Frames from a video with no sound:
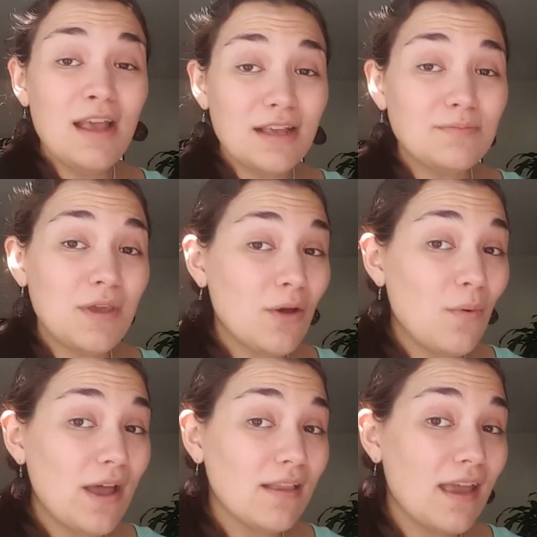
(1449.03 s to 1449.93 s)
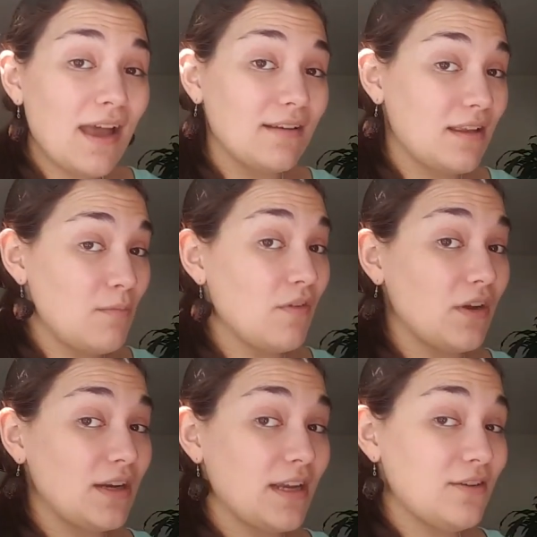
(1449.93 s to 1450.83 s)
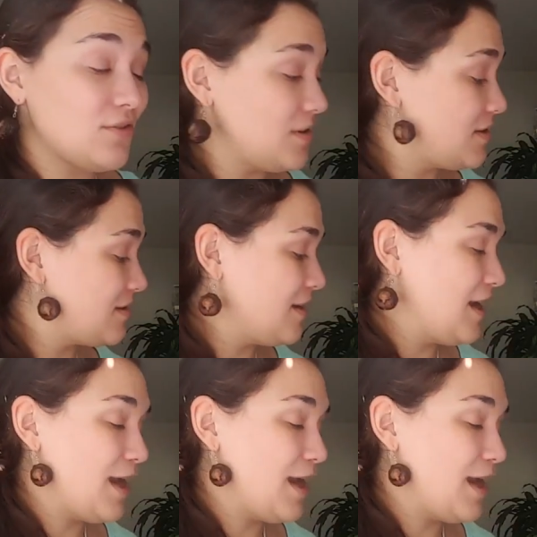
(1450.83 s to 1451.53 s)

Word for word: because being a wild cat can be very dangerous.